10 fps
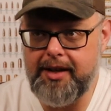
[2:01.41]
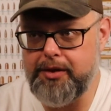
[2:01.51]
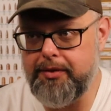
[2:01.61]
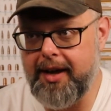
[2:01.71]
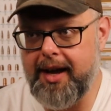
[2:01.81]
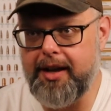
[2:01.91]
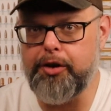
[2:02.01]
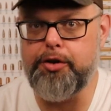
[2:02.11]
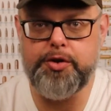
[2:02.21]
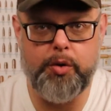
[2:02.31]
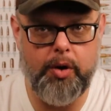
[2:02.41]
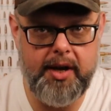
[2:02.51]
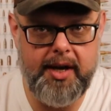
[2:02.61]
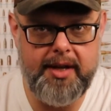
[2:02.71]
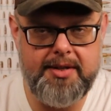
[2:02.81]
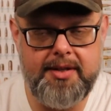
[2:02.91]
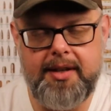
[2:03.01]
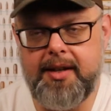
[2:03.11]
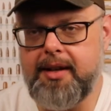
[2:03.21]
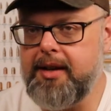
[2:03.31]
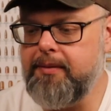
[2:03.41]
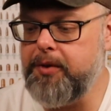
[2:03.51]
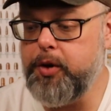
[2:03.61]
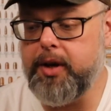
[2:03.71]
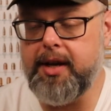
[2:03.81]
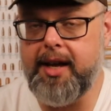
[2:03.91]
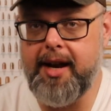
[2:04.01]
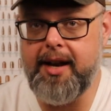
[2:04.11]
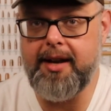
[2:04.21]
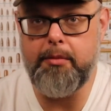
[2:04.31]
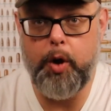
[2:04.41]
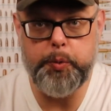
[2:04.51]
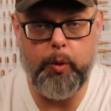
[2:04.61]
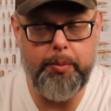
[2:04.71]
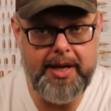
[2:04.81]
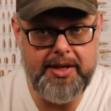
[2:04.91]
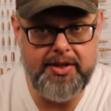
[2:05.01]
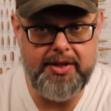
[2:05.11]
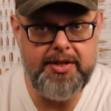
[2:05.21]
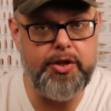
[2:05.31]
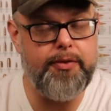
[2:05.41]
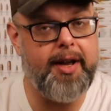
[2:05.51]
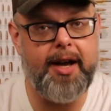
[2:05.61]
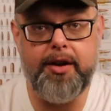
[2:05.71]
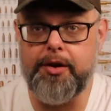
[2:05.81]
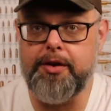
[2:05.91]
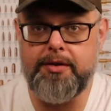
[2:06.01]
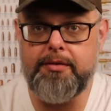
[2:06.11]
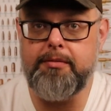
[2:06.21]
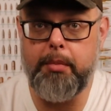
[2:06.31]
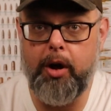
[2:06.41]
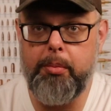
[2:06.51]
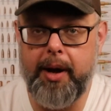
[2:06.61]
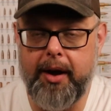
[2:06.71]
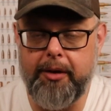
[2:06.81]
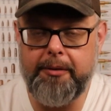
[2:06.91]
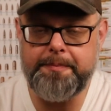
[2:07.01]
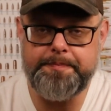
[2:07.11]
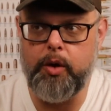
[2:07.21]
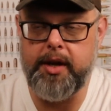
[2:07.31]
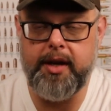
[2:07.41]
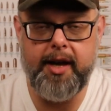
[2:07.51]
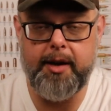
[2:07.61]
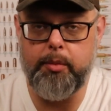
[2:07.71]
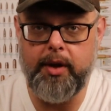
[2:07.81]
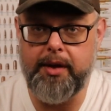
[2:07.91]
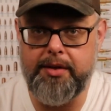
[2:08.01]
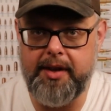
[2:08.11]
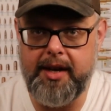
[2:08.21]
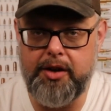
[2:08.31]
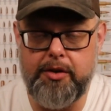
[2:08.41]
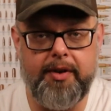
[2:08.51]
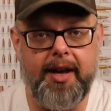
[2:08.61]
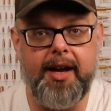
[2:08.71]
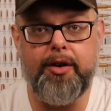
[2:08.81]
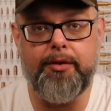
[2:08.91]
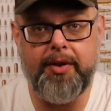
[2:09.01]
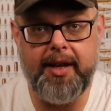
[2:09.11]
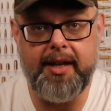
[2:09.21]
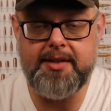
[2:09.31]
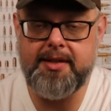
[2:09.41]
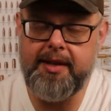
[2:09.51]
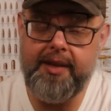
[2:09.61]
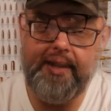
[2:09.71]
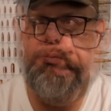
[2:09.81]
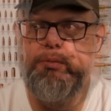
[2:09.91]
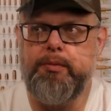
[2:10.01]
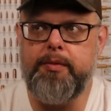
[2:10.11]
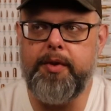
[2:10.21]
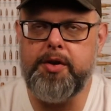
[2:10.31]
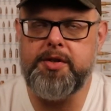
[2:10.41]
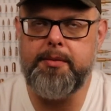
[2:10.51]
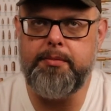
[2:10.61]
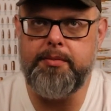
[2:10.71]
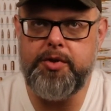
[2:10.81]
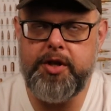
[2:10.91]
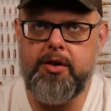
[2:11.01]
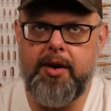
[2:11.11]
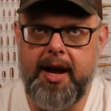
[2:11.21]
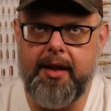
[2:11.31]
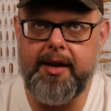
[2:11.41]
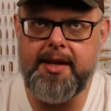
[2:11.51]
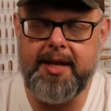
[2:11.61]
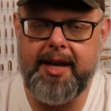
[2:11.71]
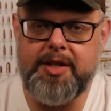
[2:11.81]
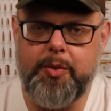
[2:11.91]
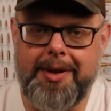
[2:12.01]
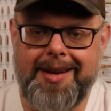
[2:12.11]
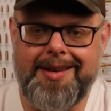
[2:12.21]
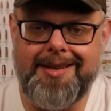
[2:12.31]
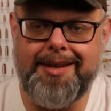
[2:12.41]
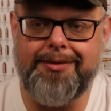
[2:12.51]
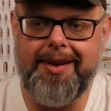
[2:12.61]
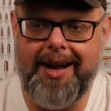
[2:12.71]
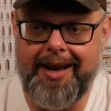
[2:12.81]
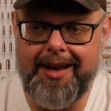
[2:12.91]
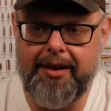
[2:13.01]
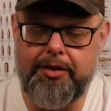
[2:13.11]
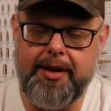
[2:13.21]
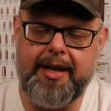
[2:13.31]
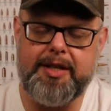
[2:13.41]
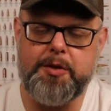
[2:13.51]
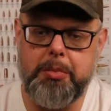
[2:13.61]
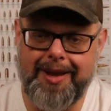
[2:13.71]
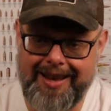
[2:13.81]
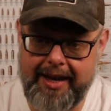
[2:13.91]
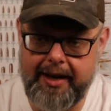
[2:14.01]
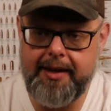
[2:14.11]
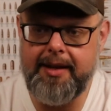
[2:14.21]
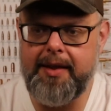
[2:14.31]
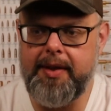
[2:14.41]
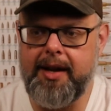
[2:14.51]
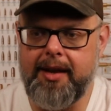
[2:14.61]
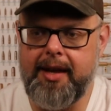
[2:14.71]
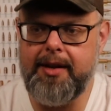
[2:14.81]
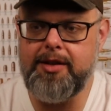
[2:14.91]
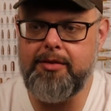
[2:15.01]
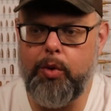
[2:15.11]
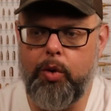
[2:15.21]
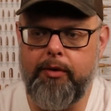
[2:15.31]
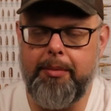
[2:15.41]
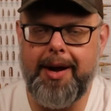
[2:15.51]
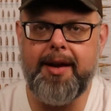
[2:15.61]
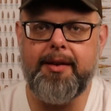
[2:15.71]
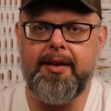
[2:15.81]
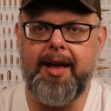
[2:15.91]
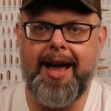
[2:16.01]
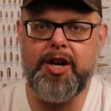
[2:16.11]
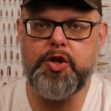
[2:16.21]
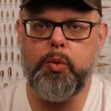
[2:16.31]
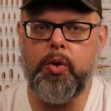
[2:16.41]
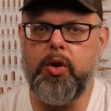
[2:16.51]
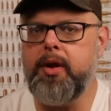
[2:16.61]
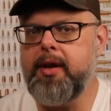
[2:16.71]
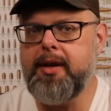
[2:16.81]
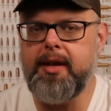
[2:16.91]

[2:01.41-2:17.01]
and you've got your shortcuts. You can cut it in multiple pieces, and you've got your ball powder. Or you can cut them really thin, and you've got your flakes. There's some generalities I guess we need to define or explain, and then I'll get into more of my actual,